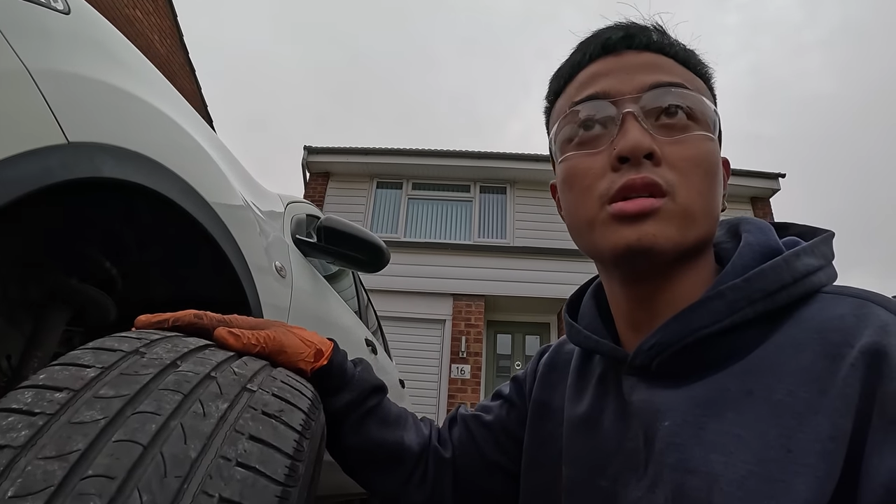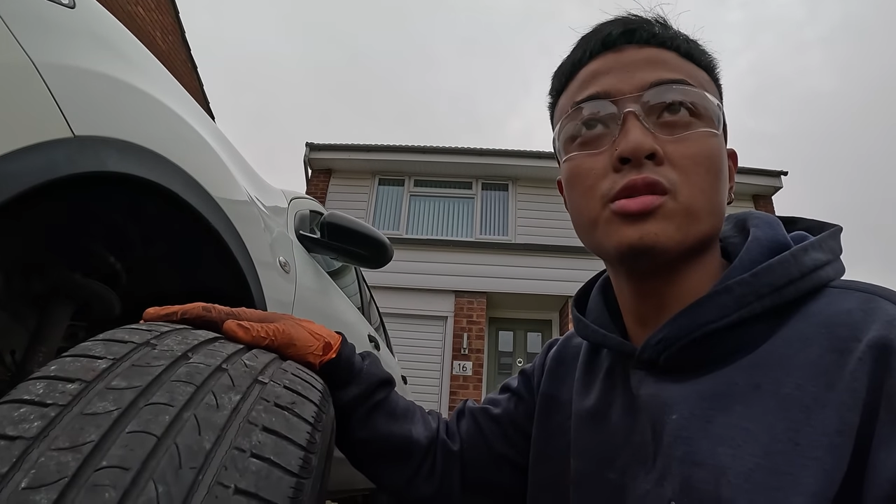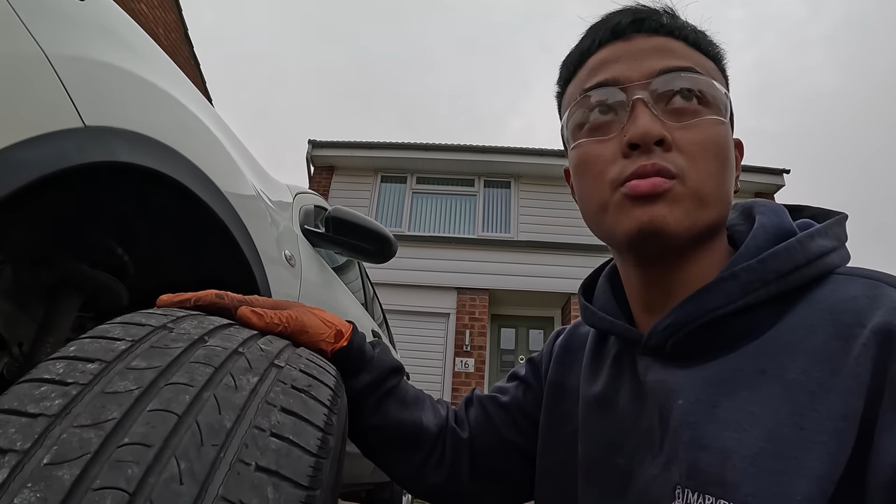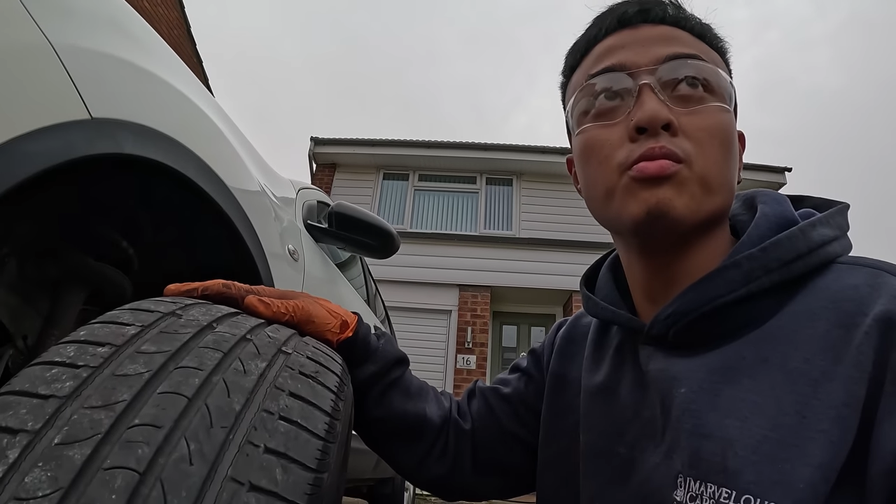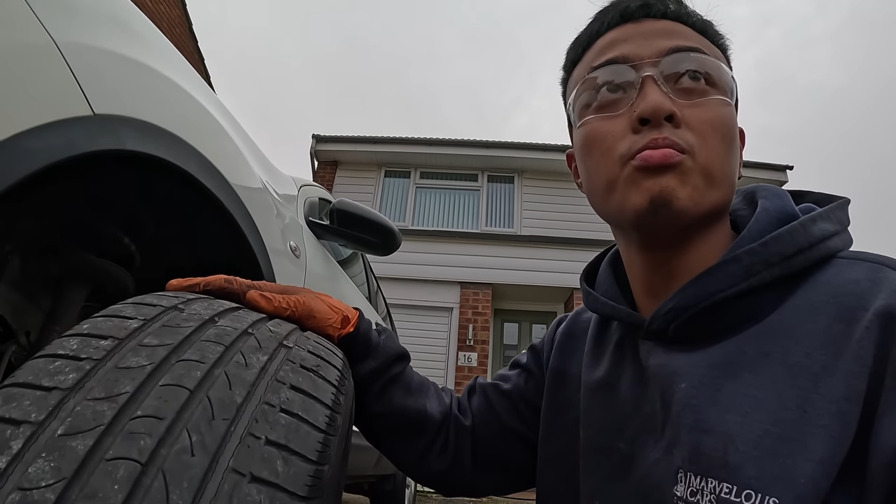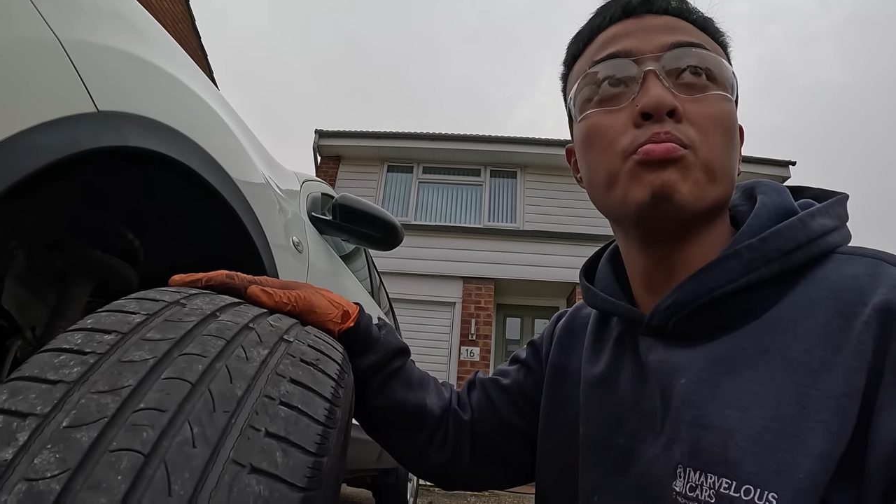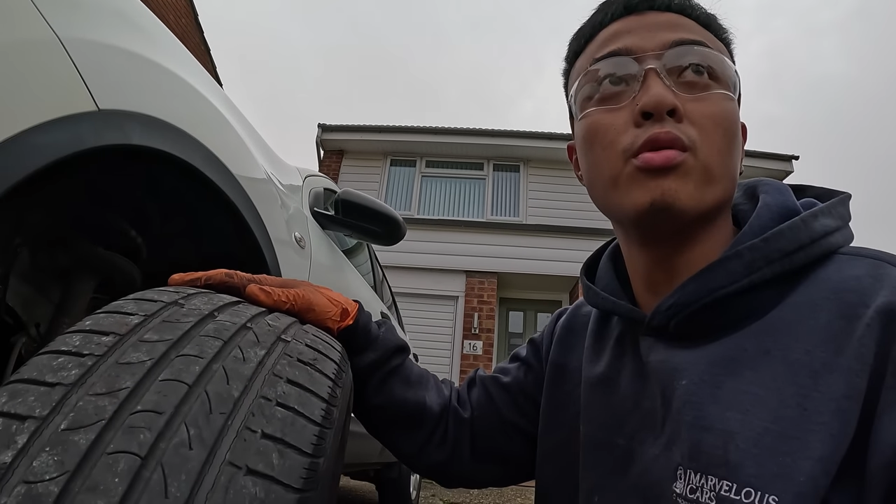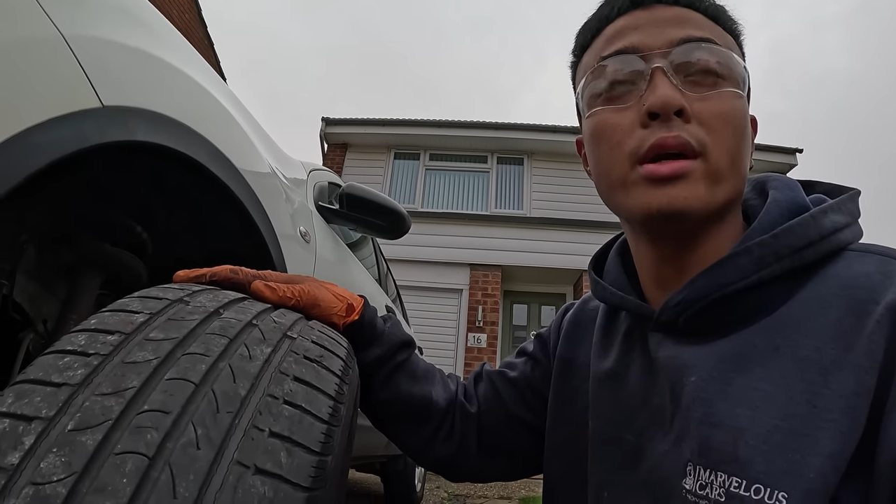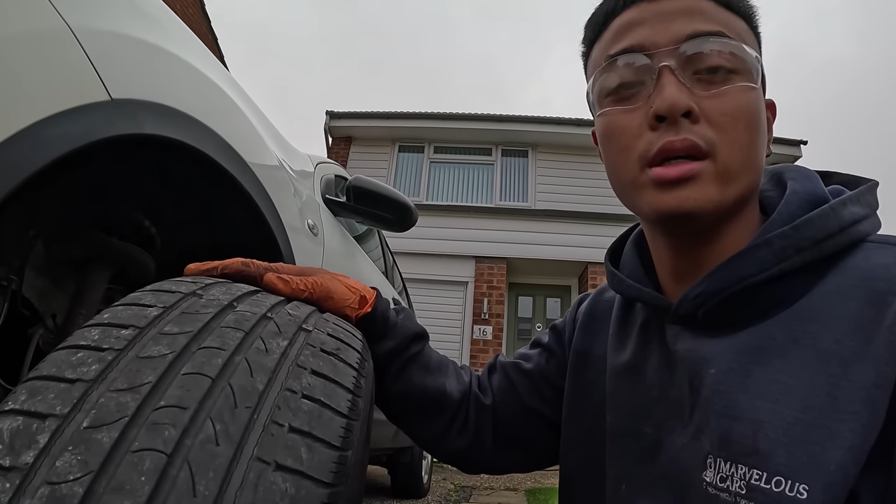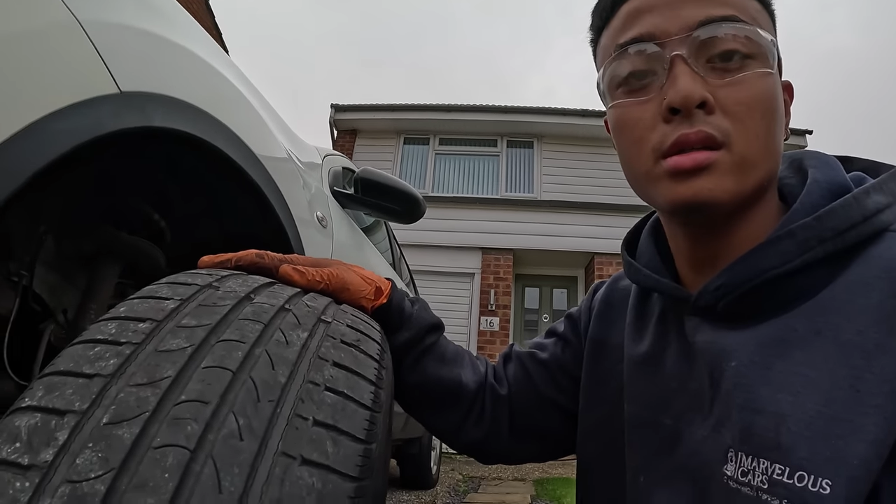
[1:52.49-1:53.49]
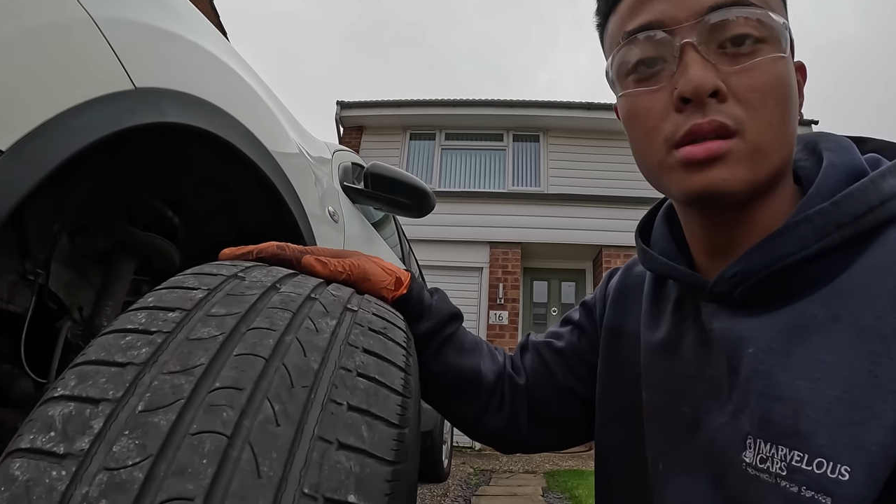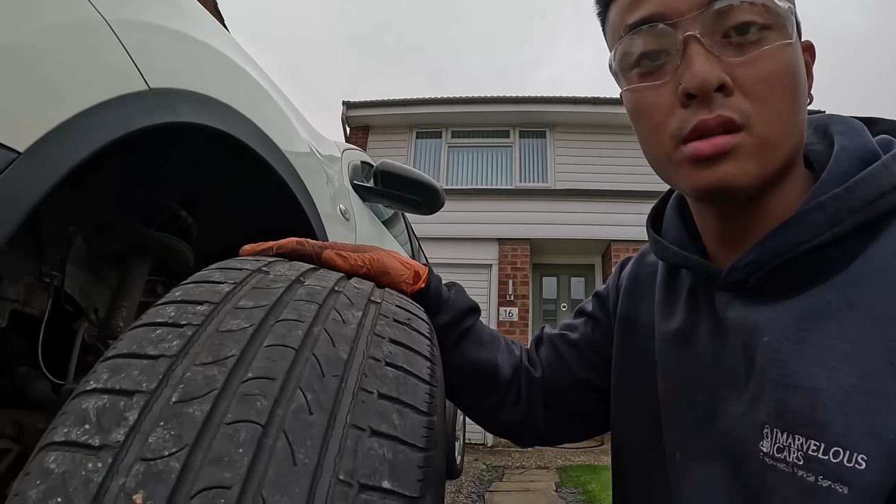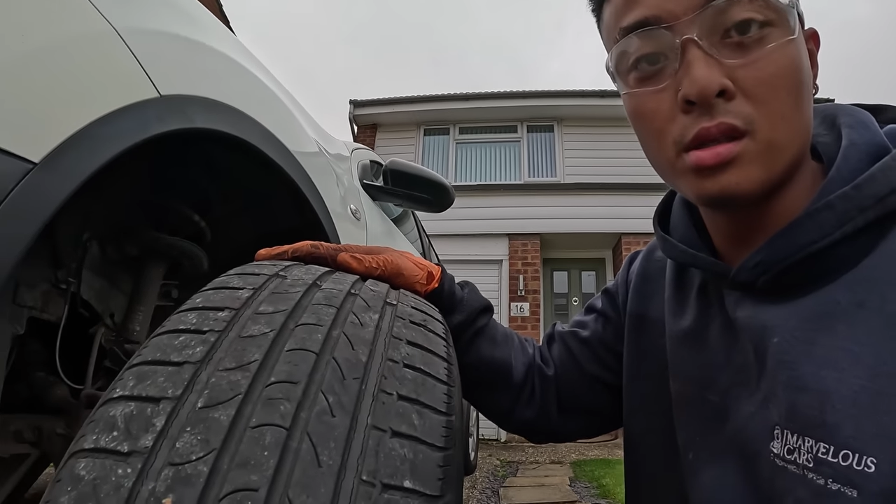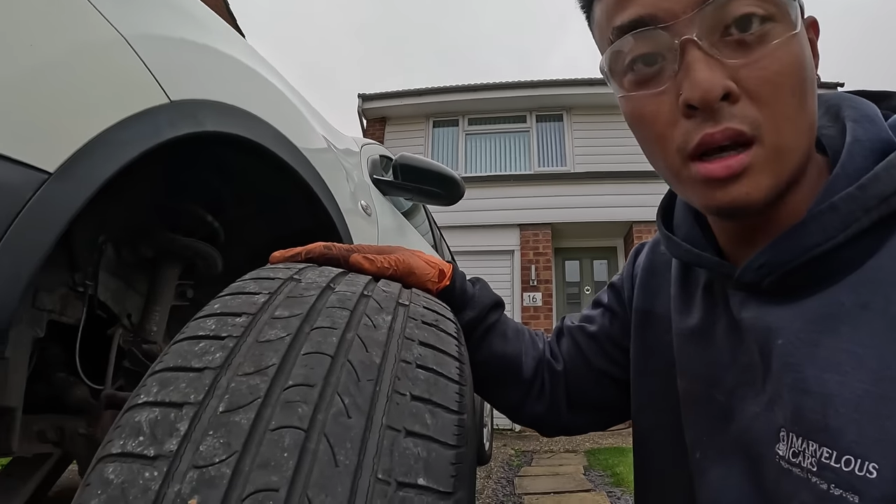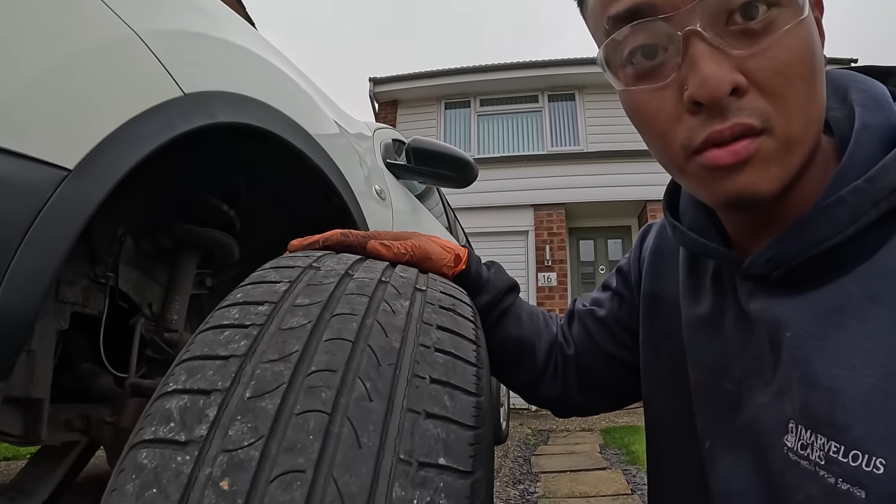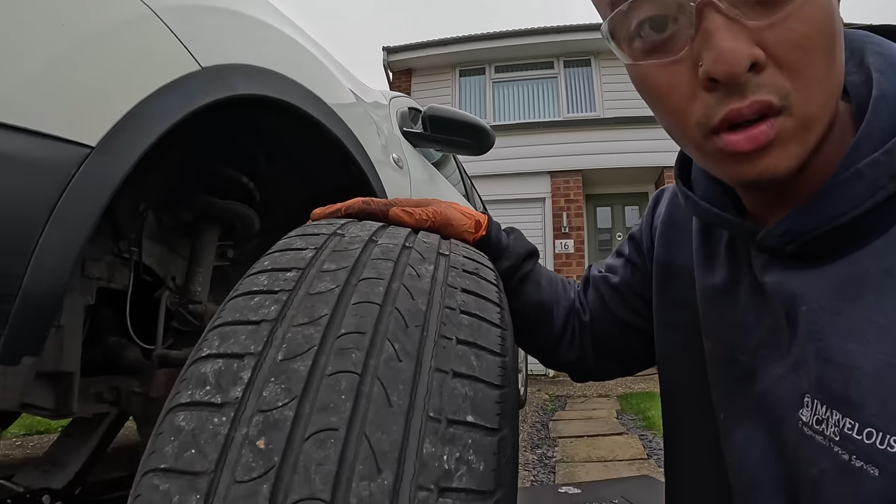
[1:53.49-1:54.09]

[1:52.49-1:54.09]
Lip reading: just brakes, because have a